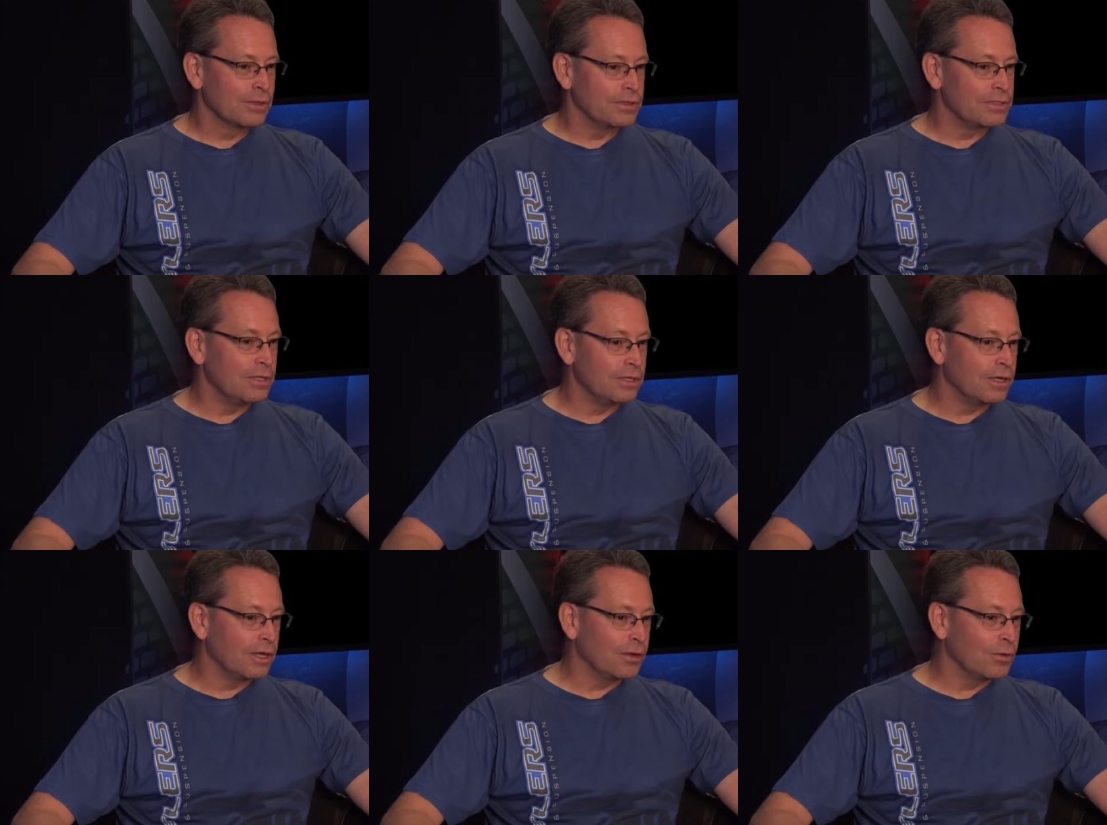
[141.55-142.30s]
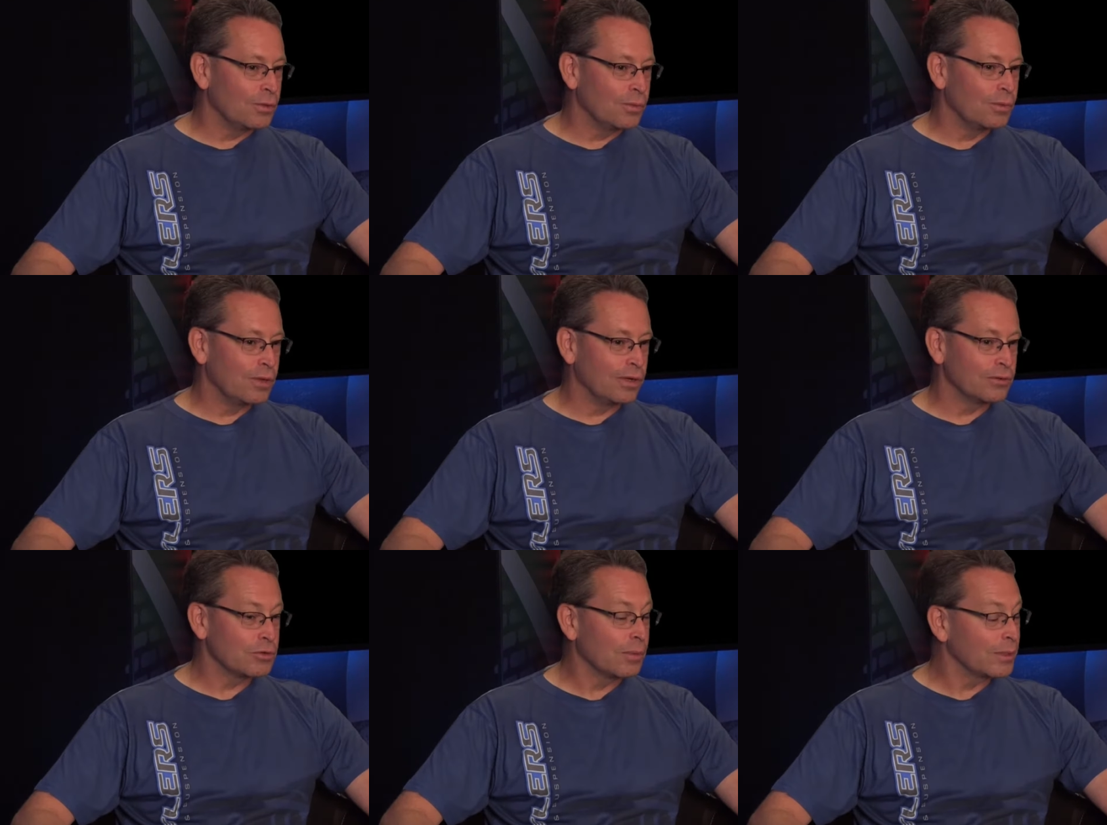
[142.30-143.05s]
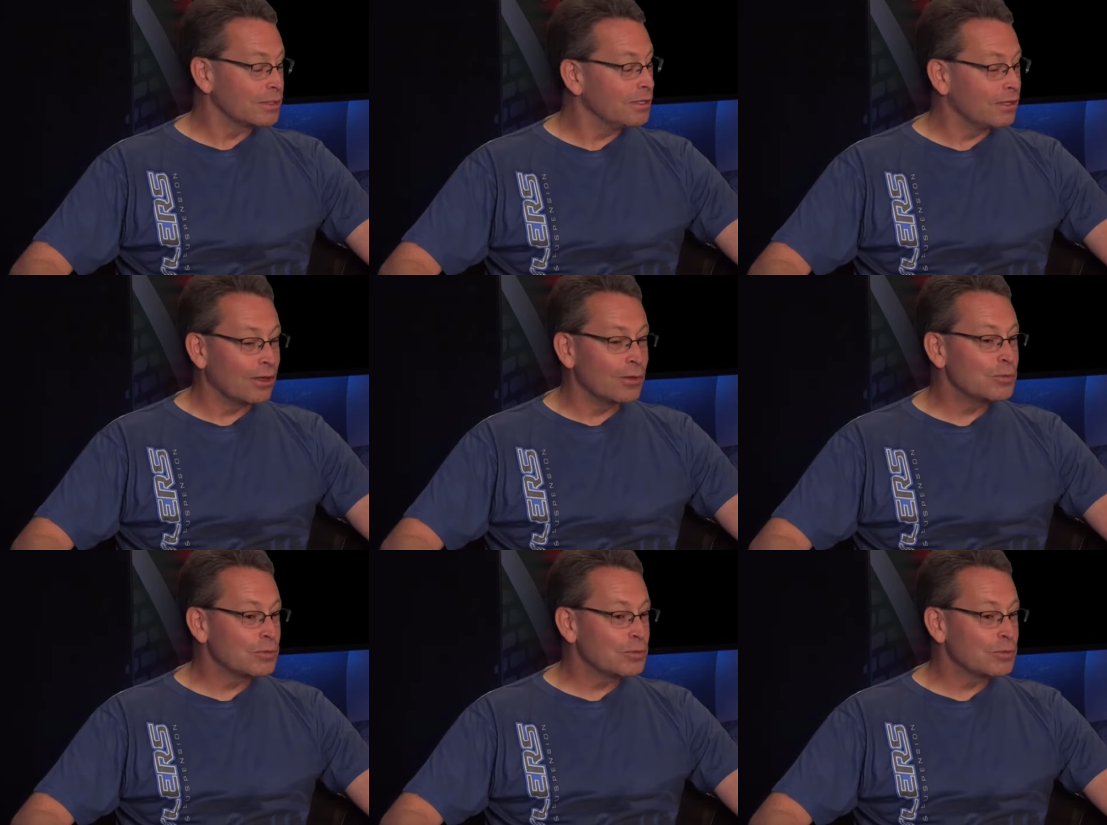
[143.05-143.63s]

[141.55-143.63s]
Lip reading: TKO, Tremec TKO